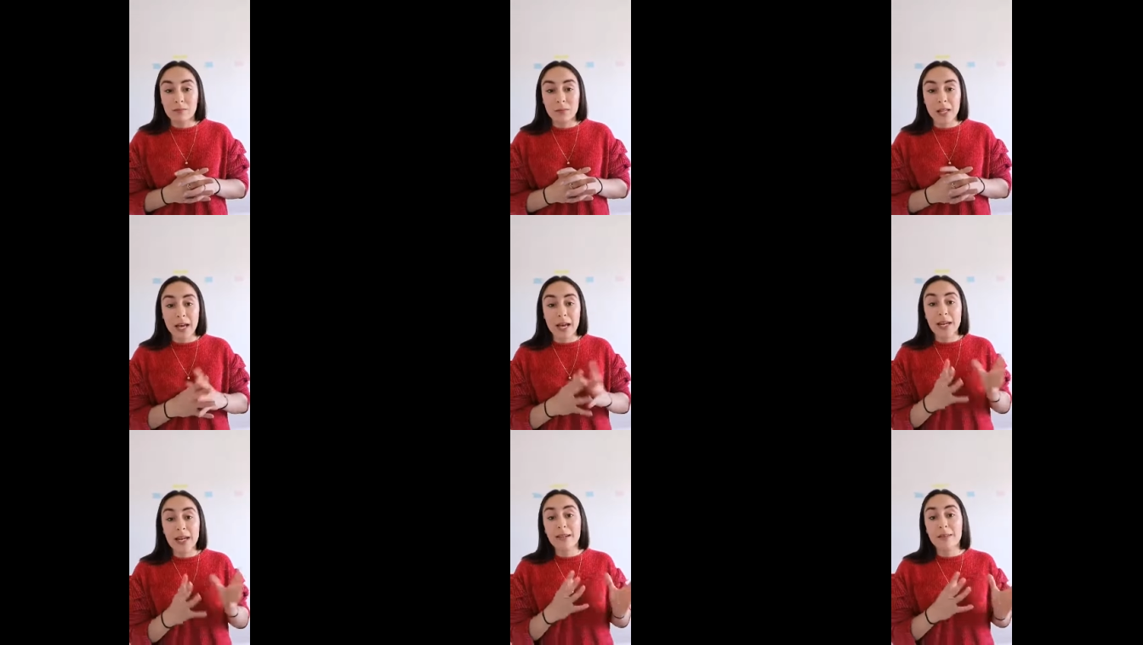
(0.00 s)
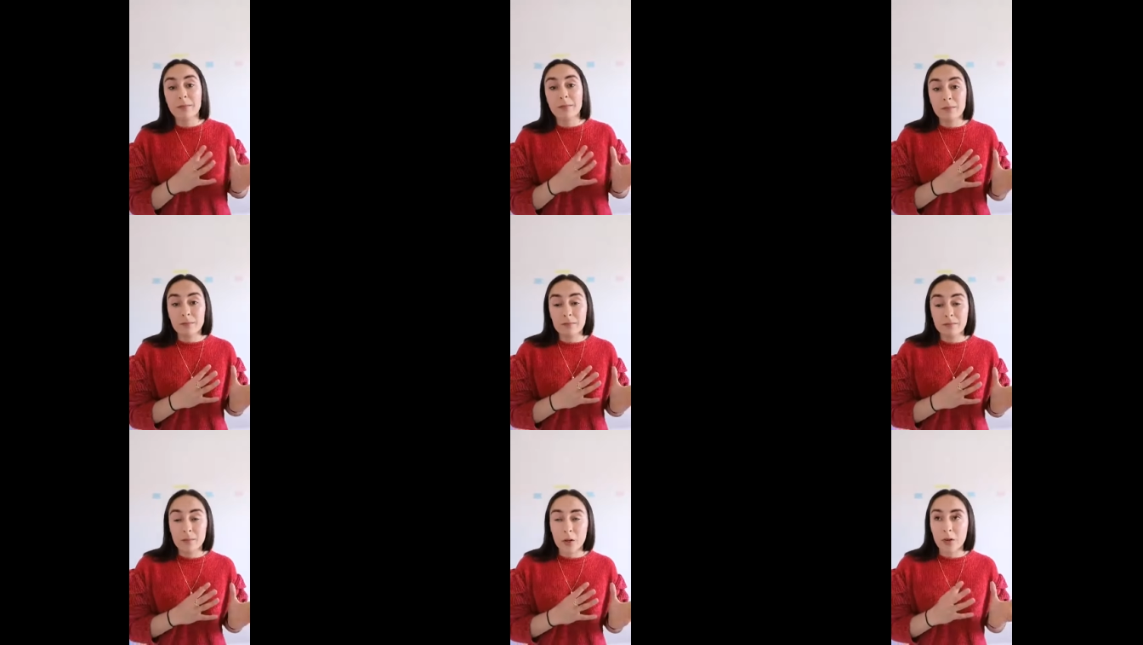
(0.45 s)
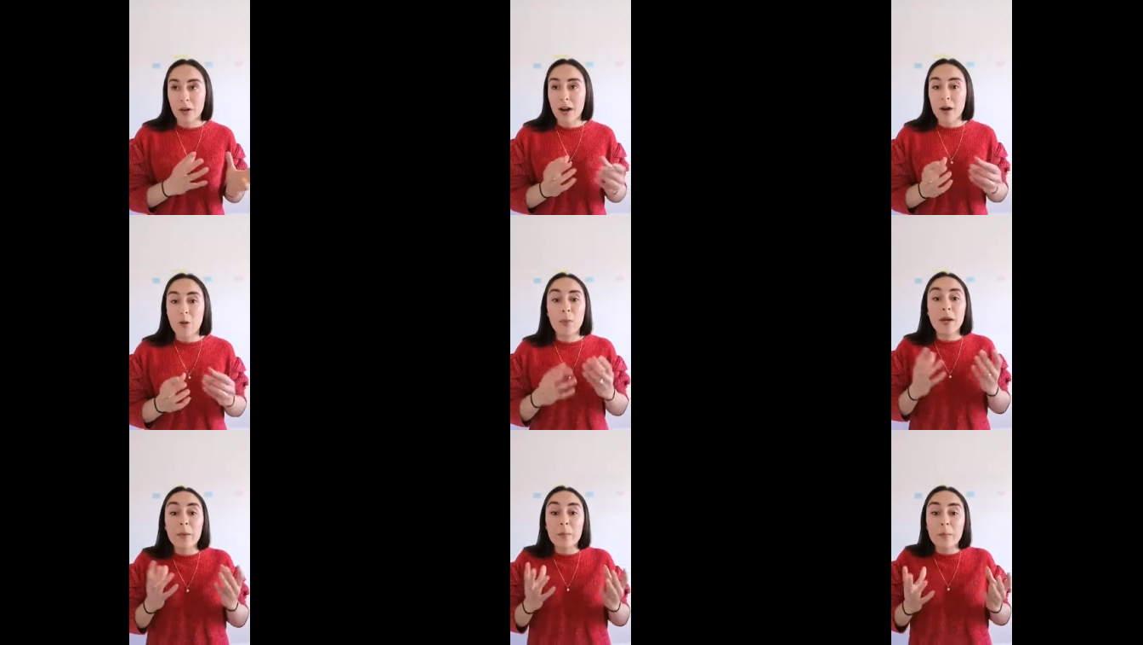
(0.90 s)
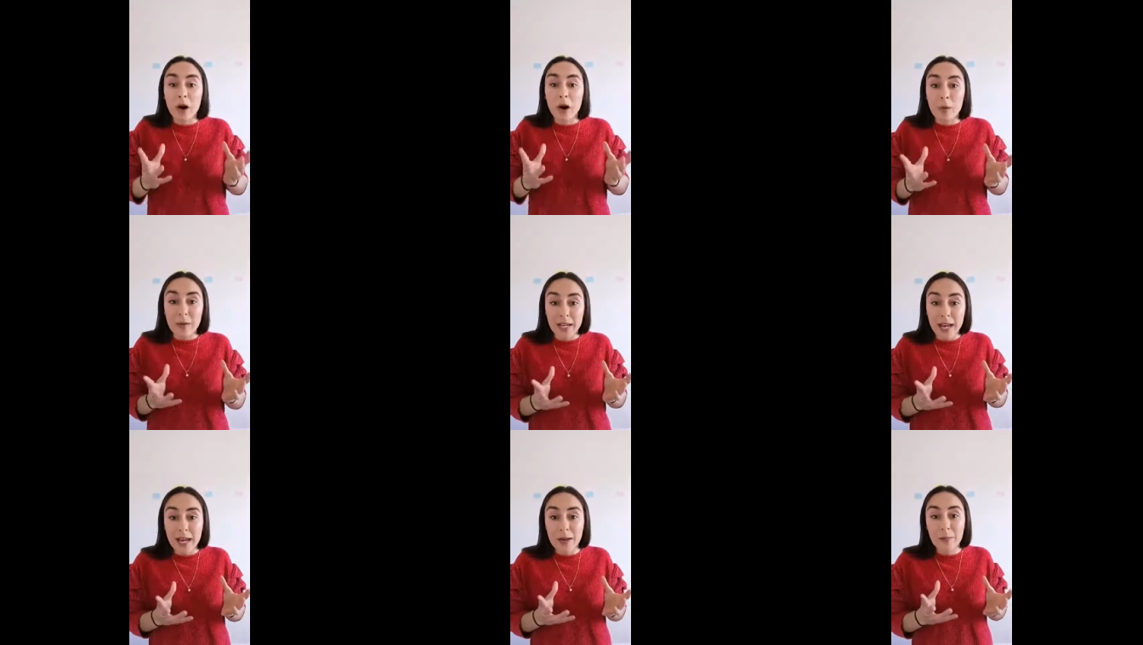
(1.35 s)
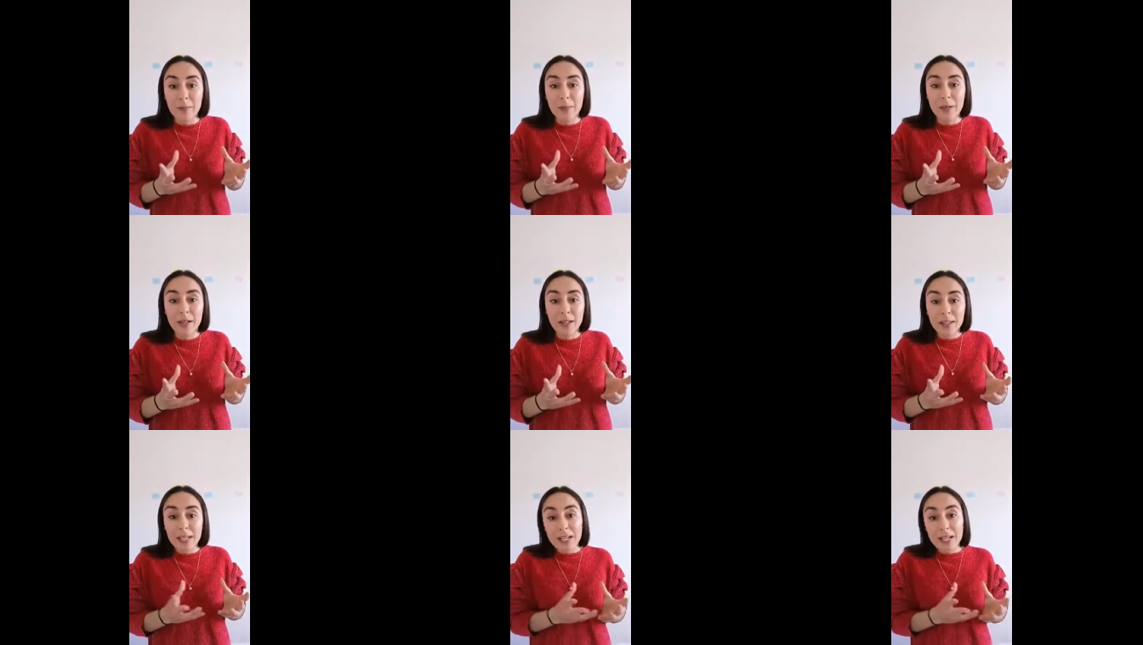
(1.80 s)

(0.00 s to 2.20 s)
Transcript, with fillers: then, or how ping pong became